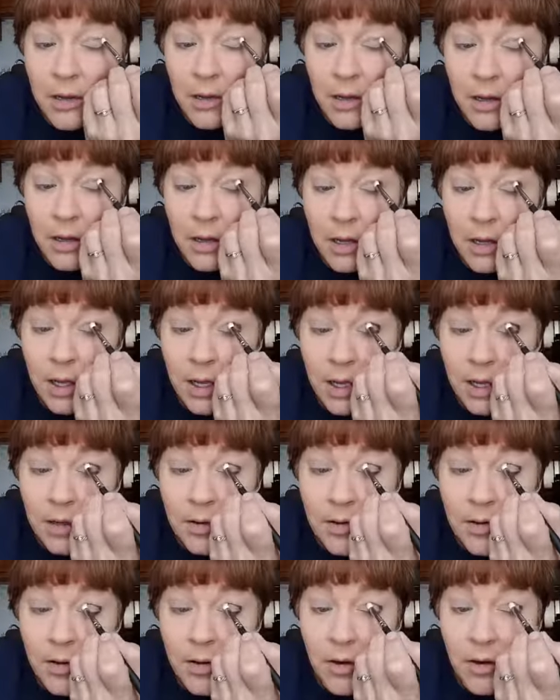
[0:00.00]
Like
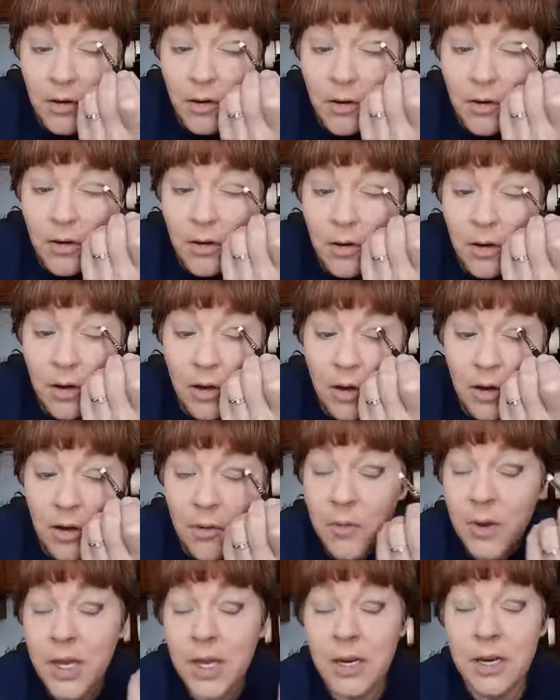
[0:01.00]
so.
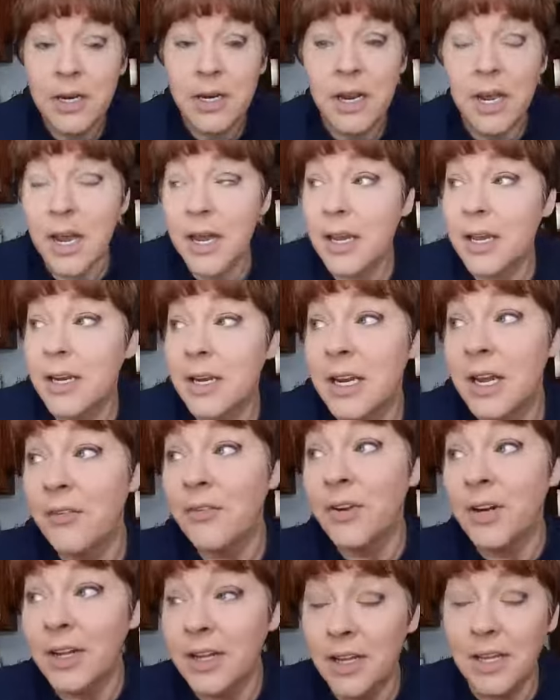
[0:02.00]
I can
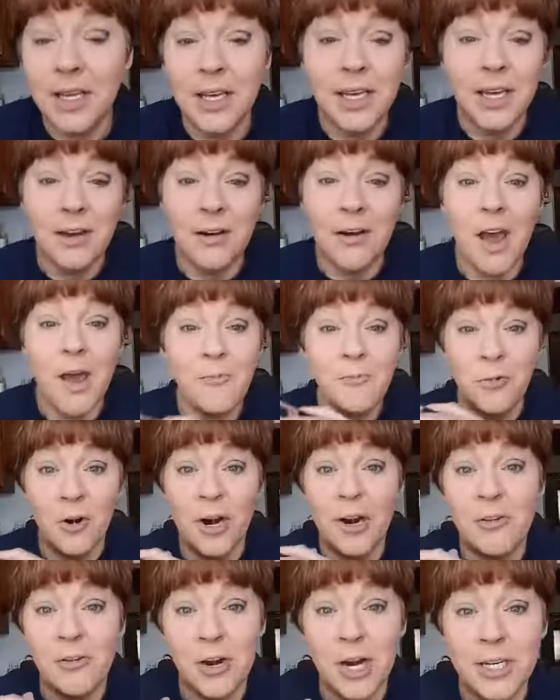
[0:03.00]
definitely hear, I'm
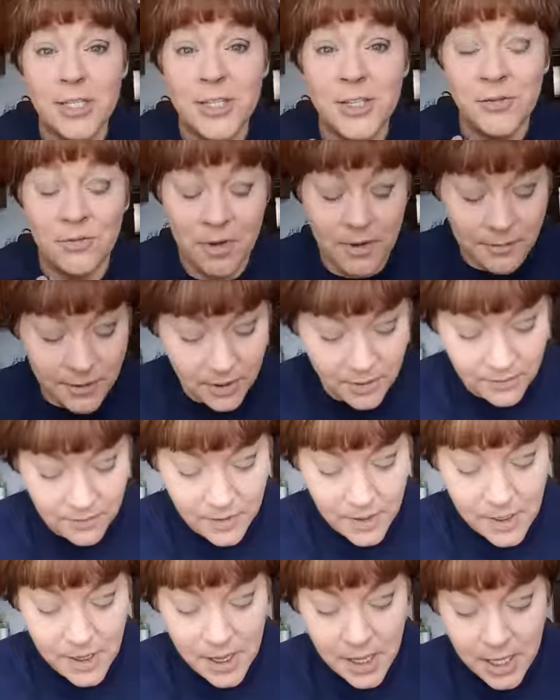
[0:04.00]
right across the river,
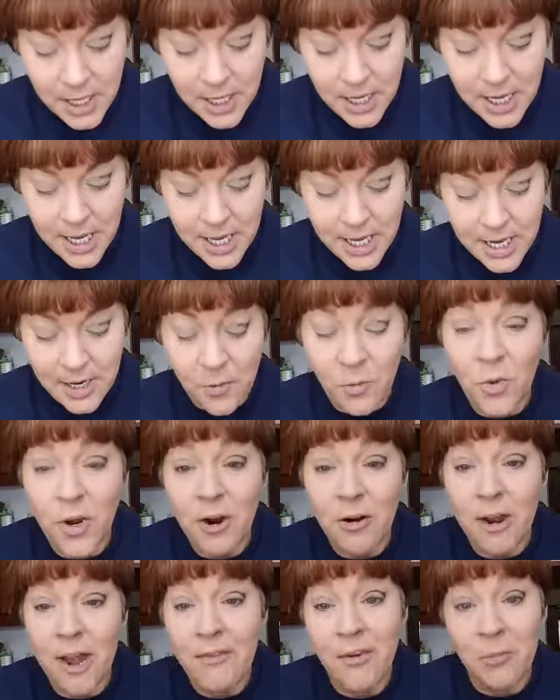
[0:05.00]
and we
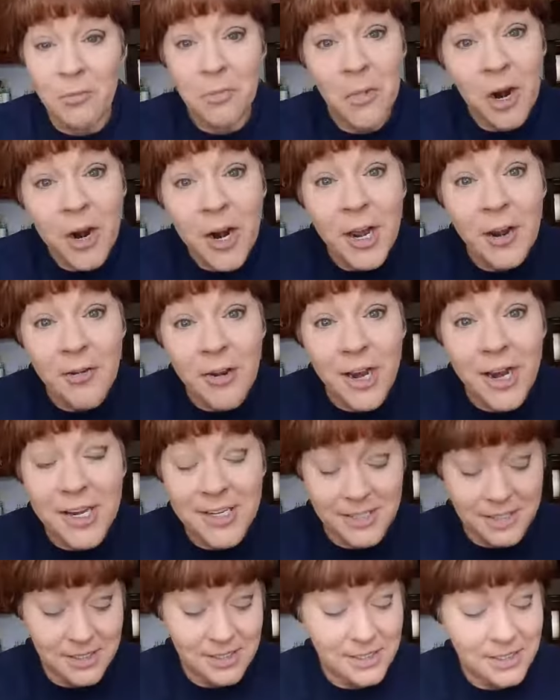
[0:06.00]
are having Mardi
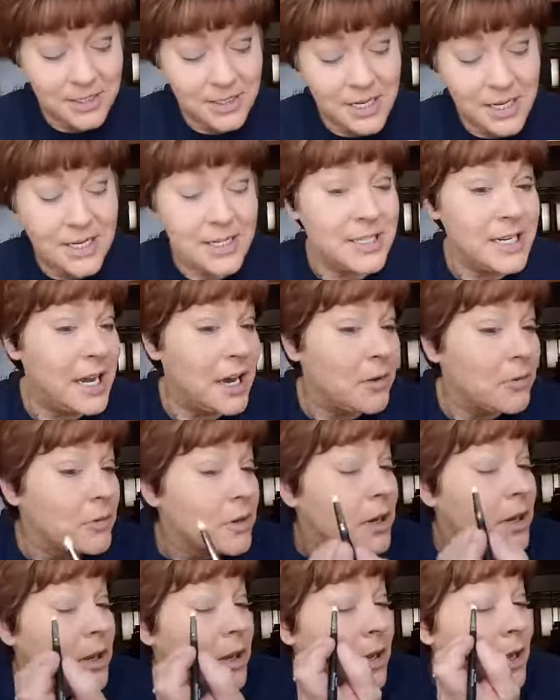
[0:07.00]
Gras in
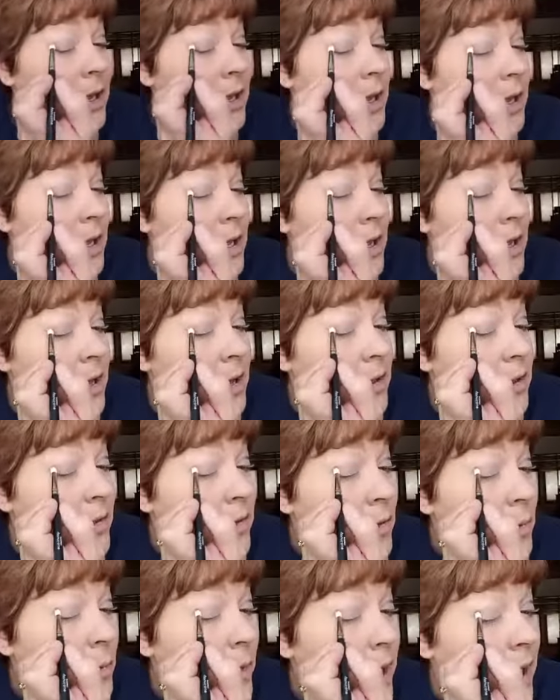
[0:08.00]
town
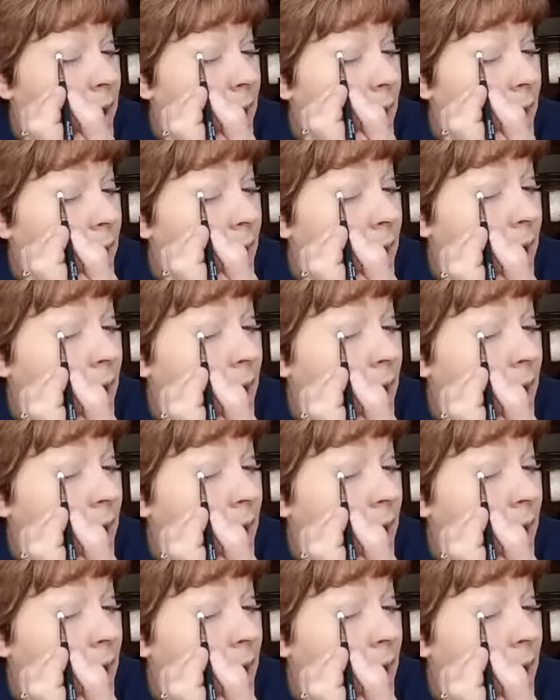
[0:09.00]
this weekend.